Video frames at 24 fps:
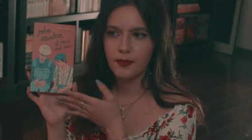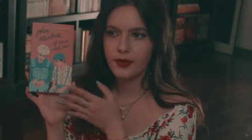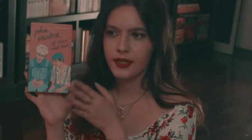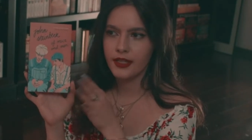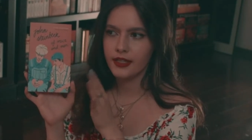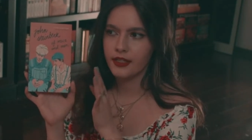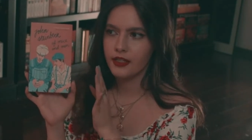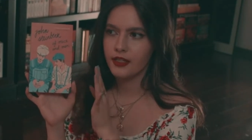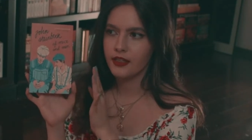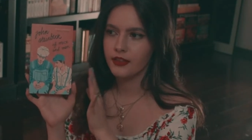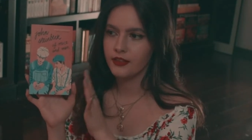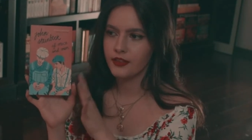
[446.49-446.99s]

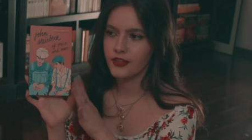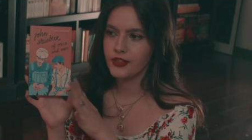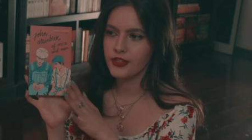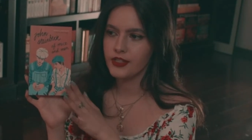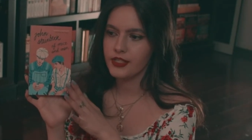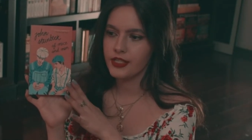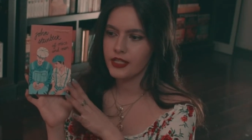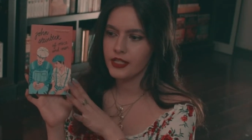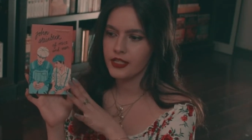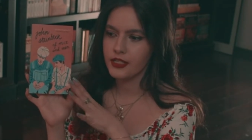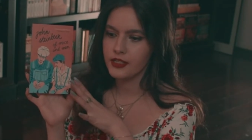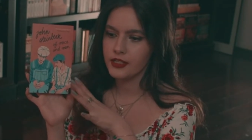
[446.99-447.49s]

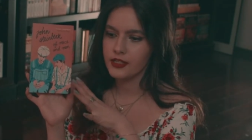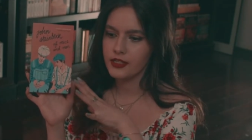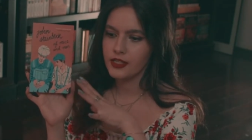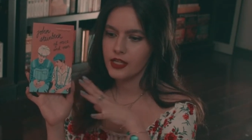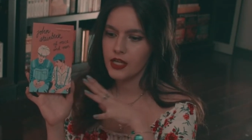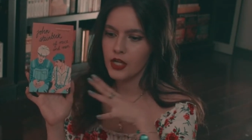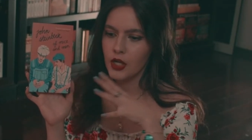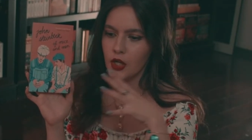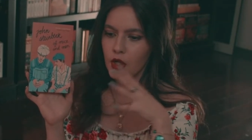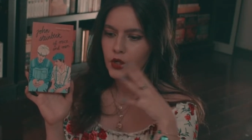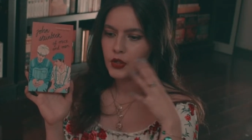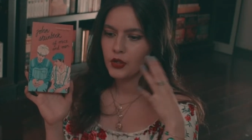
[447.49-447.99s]
understands
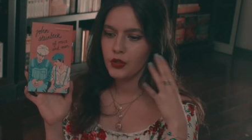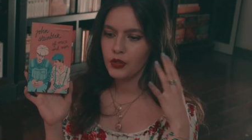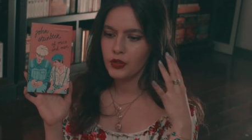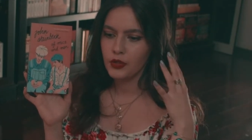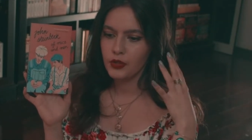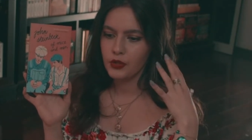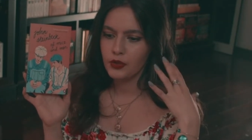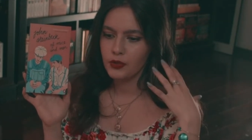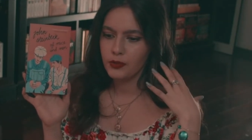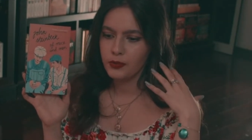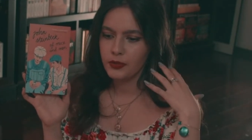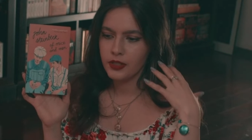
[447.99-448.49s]

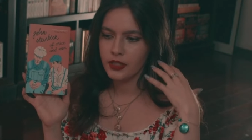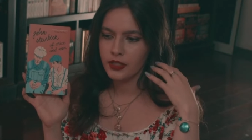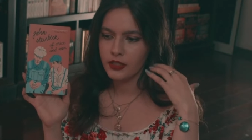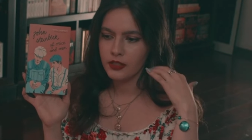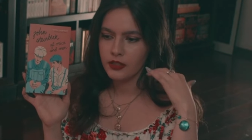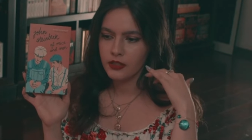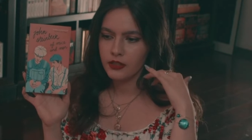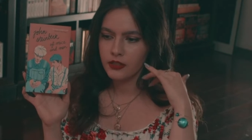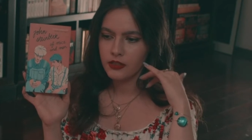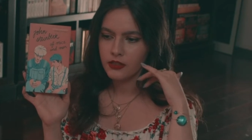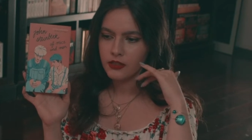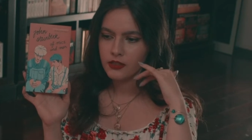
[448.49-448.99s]

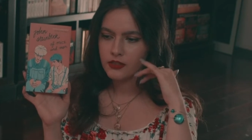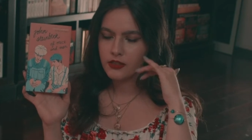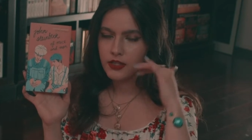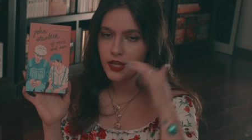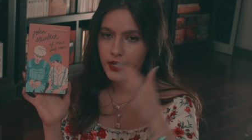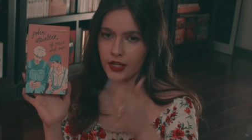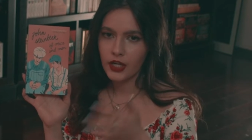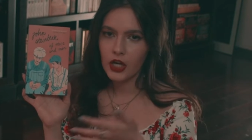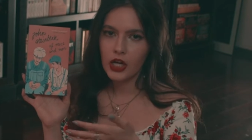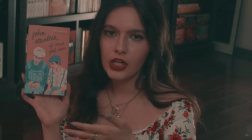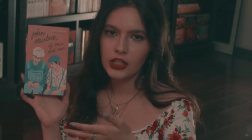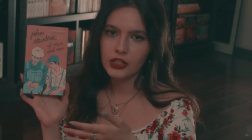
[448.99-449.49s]
human
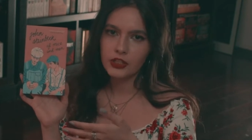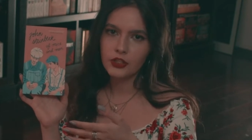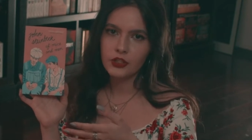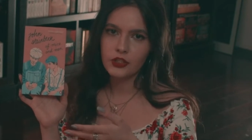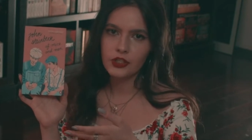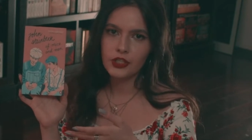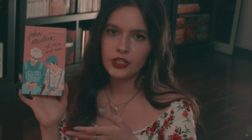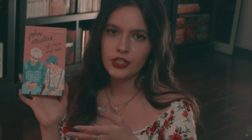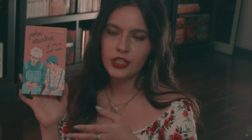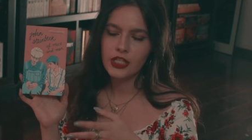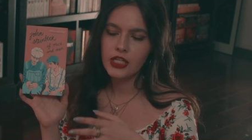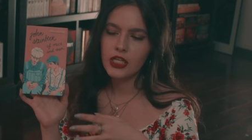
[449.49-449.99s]

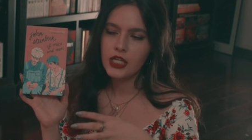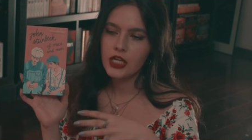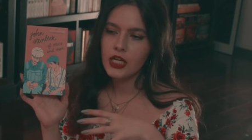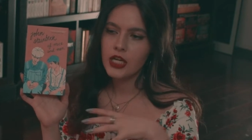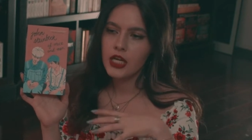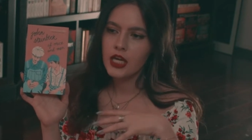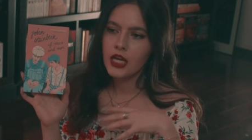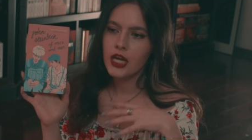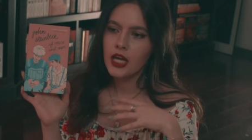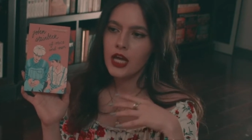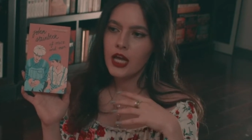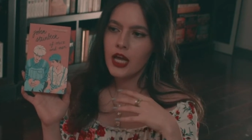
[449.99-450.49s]
psychology.
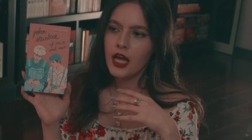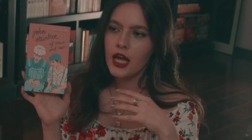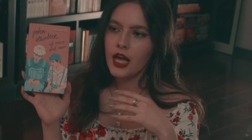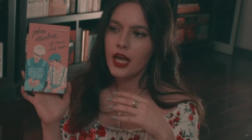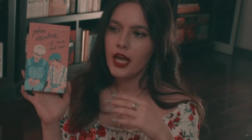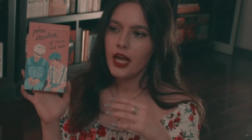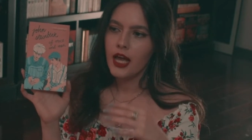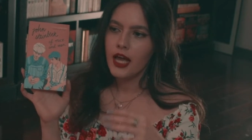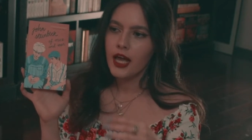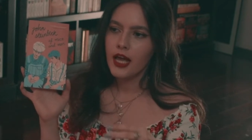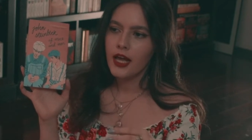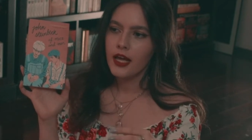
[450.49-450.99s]

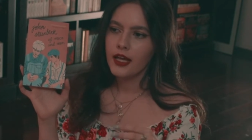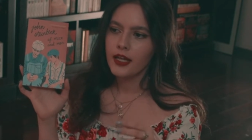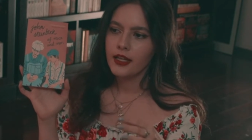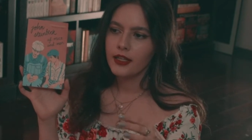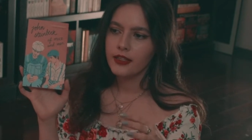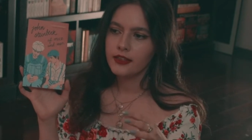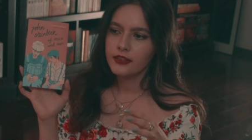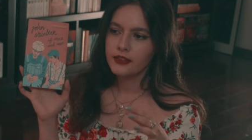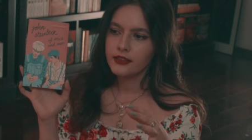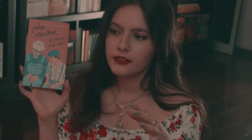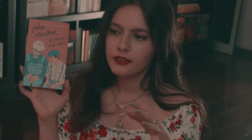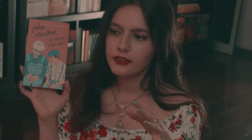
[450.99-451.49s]

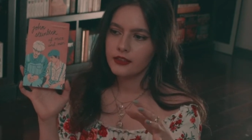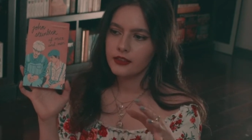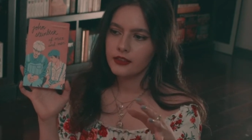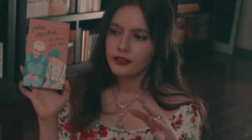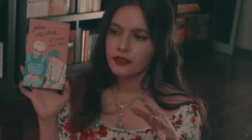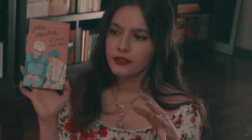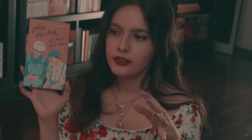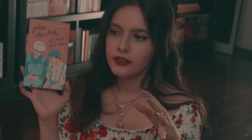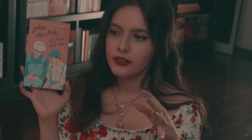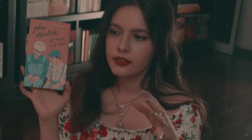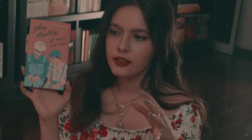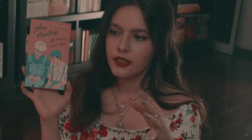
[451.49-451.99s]
And
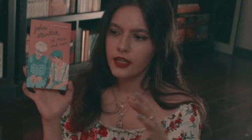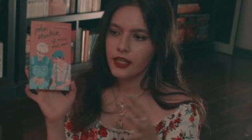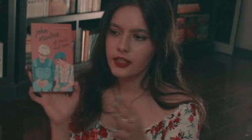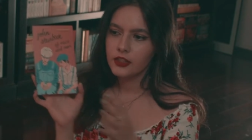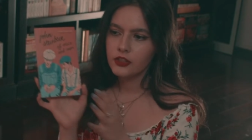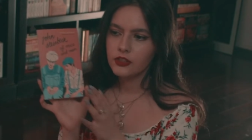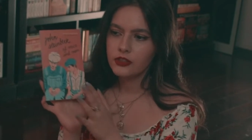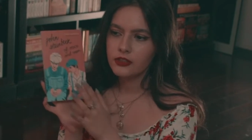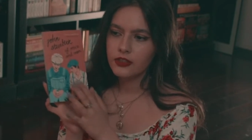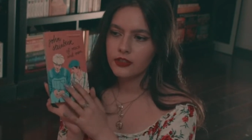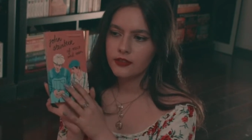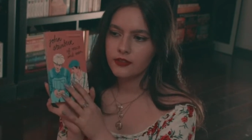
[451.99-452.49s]
I
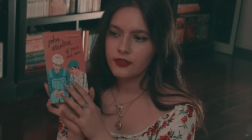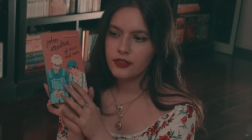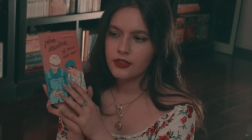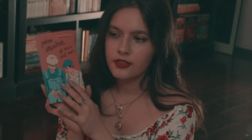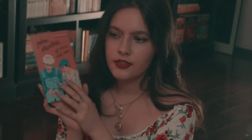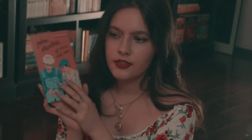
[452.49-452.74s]
just love the